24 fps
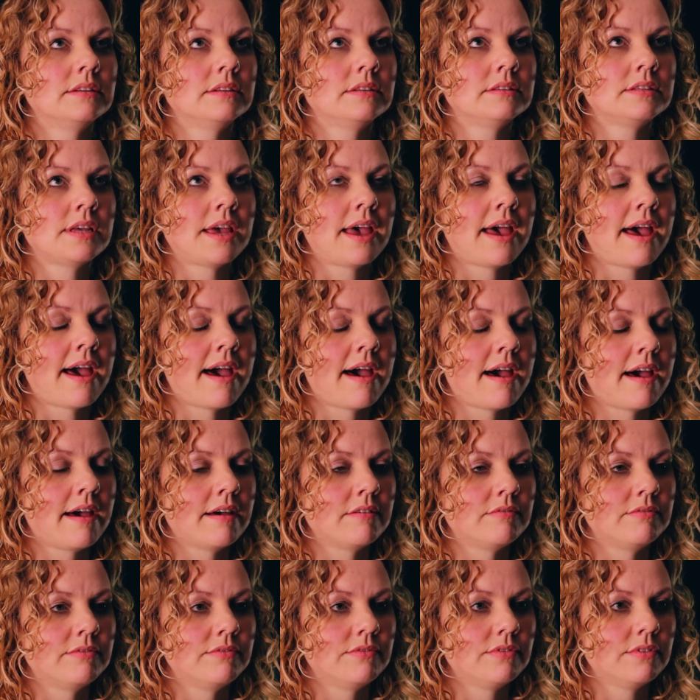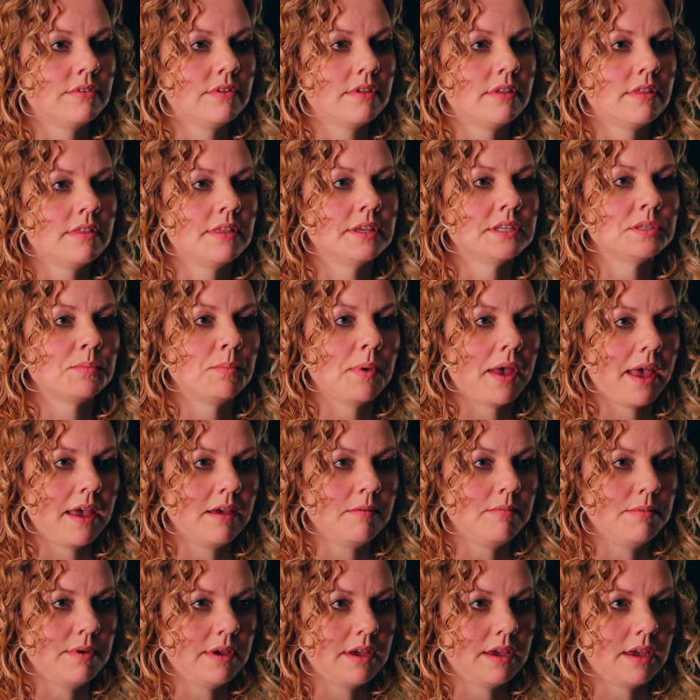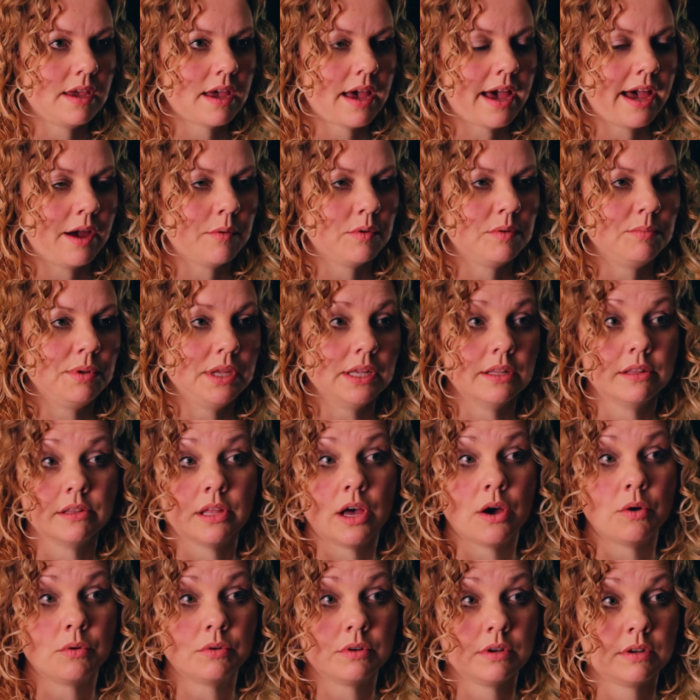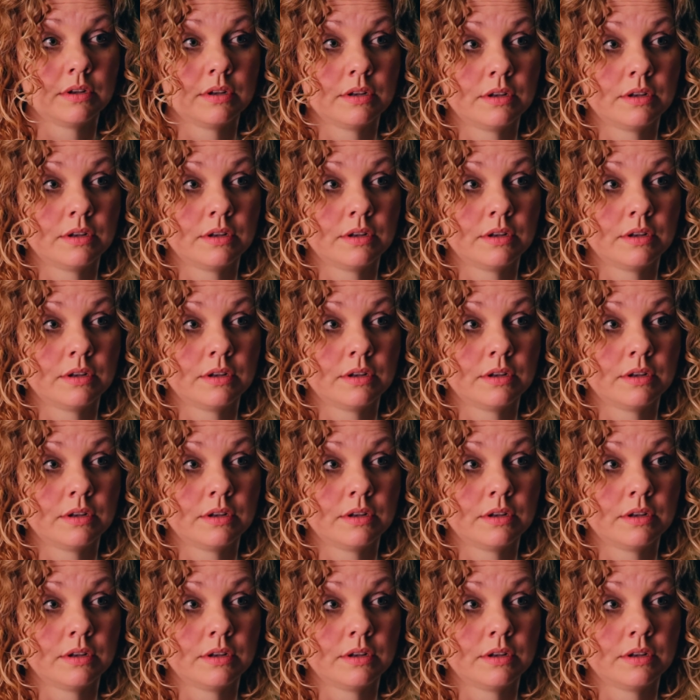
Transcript: to have this baby, I would be alone.